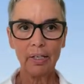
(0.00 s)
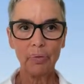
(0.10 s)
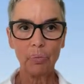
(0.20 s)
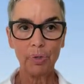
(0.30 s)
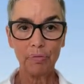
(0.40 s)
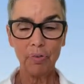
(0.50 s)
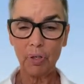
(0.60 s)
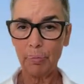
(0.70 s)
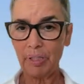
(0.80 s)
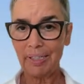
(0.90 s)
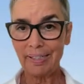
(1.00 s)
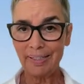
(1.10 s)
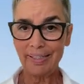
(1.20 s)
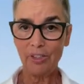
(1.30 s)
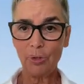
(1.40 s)
We've all been in a
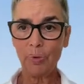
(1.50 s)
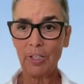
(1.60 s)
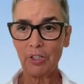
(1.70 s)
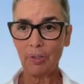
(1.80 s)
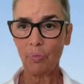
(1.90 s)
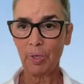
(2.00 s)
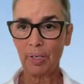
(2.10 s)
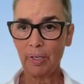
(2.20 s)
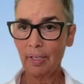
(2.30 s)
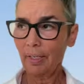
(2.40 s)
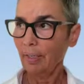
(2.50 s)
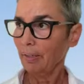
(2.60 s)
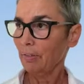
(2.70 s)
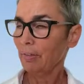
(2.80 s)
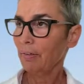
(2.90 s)
situation where
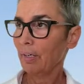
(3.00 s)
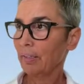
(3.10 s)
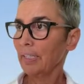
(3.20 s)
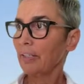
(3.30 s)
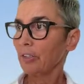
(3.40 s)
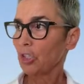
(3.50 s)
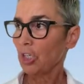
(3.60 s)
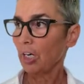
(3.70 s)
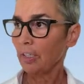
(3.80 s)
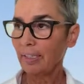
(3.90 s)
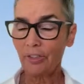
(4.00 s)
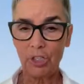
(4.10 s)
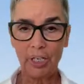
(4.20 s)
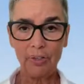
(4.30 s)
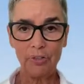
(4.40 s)
our leader, Charlie,
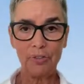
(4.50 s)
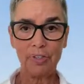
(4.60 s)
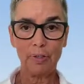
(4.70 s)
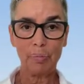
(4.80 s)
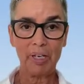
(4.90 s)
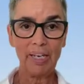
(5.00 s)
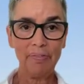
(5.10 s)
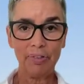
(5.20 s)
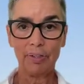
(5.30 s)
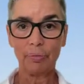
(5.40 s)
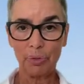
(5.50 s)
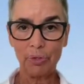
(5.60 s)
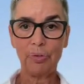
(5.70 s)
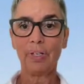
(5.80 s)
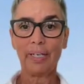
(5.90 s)
changes their behavior, and we're
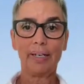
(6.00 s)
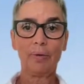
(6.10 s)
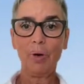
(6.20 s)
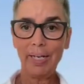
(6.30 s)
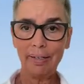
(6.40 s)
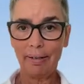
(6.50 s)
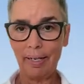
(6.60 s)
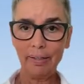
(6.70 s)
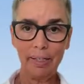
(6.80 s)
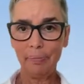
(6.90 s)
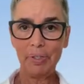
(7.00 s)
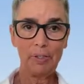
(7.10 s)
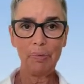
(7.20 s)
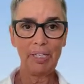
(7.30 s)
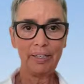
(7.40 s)
sort of like, what? How come these
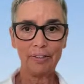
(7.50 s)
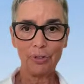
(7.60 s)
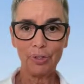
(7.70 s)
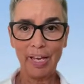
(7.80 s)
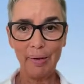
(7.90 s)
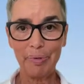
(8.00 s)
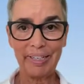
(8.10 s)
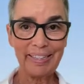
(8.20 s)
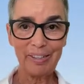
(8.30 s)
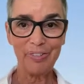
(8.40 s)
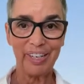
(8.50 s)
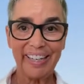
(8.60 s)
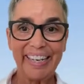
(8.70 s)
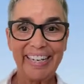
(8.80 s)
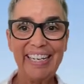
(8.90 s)
meetings are happening
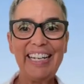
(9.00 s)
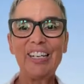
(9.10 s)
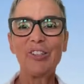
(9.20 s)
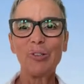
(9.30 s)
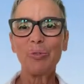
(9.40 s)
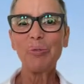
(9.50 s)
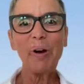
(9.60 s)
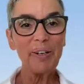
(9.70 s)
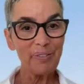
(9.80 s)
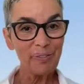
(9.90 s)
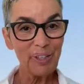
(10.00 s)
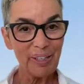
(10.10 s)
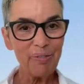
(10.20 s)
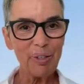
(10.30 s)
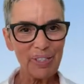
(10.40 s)
differently? So we want to
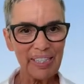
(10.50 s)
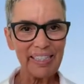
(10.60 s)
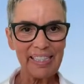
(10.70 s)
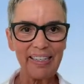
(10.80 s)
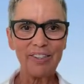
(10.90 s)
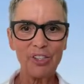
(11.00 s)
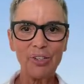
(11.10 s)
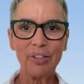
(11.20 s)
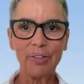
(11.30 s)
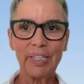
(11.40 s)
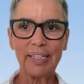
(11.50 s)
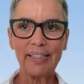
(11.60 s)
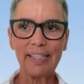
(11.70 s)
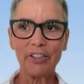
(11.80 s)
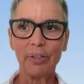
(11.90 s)
give those insights to the
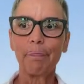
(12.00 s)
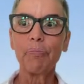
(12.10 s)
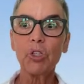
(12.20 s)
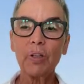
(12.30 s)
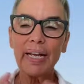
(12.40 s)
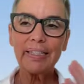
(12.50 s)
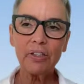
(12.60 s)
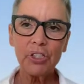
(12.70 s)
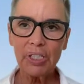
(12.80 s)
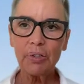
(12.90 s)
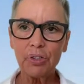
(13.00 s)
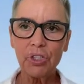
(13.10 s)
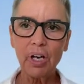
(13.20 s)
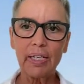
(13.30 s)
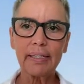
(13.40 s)
organization. So that's our secret
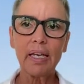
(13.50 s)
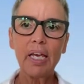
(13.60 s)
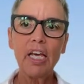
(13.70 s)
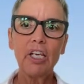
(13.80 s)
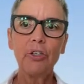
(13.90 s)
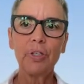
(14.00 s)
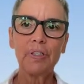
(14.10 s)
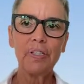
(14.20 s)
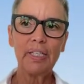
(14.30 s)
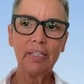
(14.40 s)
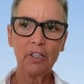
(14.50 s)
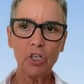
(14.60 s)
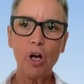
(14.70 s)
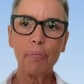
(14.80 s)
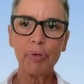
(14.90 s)
sauce. You can see at the
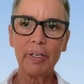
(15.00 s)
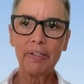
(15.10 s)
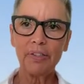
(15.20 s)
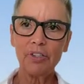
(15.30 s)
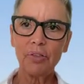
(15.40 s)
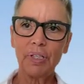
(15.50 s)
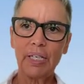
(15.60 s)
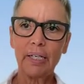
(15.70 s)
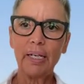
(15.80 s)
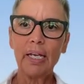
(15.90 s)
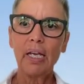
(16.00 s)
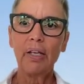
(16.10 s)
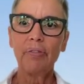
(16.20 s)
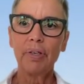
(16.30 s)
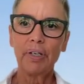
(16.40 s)
top right of the screen,
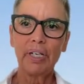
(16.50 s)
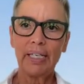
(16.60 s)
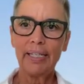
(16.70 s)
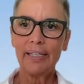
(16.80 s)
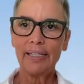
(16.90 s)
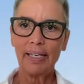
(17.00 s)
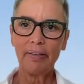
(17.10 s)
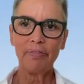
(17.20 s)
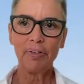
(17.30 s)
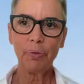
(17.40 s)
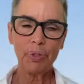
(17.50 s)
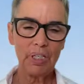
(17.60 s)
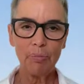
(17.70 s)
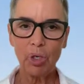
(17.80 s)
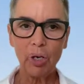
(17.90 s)
there is a
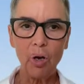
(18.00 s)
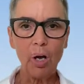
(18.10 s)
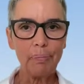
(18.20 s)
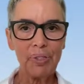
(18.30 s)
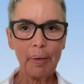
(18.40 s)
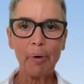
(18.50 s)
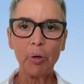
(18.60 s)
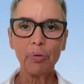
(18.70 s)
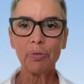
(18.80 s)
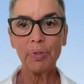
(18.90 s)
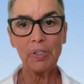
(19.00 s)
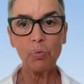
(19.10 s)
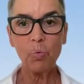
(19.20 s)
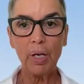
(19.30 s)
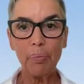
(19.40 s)
vivoteam.com demo. The
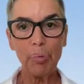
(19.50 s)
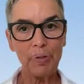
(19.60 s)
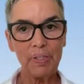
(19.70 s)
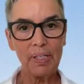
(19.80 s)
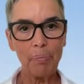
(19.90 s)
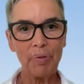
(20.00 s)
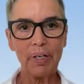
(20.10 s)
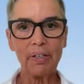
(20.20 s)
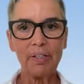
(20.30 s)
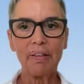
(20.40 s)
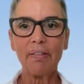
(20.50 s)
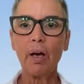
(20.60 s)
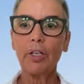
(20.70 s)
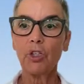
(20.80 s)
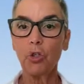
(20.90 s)
reason why I put this up there is I
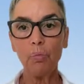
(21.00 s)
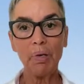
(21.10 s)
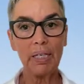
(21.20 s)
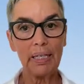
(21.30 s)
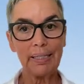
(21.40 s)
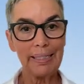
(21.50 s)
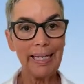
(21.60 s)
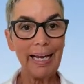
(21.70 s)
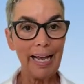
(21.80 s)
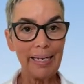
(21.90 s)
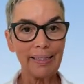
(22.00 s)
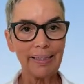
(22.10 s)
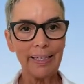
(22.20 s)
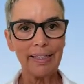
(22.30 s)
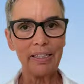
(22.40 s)
thought you might like to get
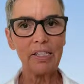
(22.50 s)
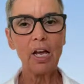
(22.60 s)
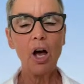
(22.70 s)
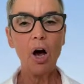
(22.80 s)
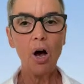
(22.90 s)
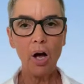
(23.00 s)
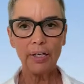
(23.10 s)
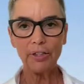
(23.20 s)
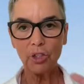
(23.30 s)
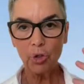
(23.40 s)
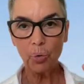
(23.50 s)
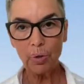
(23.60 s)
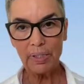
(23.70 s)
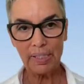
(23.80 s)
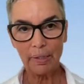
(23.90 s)
analytics on
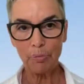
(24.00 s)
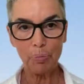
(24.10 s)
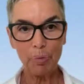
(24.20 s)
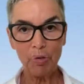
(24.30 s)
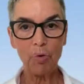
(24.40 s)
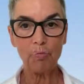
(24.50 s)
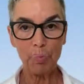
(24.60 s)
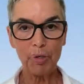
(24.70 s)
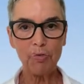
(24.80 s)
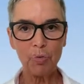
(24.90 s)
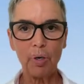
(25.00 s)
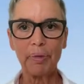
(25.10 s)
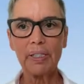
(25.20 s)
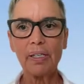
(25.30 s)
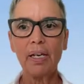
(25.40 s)
your team's
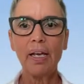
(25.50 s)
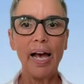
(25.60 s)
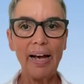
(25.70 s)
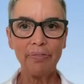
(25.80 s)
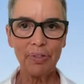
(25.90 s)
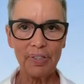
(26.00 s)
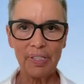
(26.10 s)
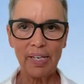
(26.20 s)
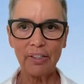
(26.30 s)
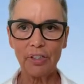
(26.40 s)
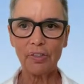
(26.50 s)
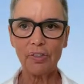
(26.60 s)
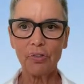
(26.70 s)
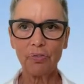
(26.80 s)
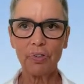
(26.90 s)
performance after the session.
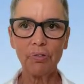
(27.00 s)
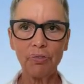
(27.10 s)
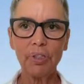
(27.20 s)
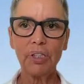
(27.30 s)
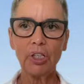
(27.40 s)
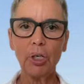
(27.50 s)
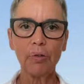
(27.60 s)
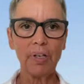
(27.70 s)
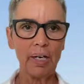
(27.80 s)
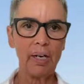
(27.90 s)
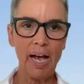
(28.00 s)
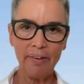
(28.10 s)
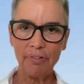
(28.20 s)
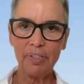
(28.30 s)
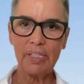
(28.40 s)
So feel free to go there
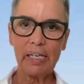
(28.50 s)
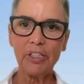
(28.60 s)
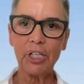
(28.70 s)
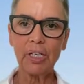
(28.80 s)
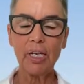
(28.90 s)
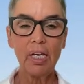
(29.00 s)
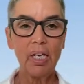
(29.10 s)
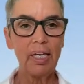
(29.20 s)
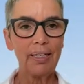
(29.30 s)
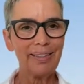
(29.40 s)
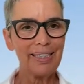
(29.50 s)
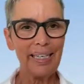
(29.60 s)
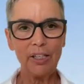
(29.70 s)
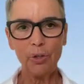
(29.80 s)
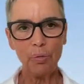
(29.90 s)
after the session. It'll
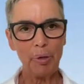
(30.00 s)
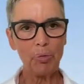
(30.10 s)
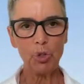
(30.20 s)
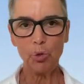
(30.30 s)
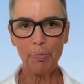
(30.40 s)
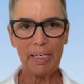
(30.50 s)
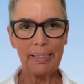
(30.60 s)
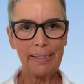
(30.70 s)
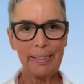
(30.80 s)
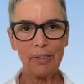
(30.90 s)
take you about 2 minutes.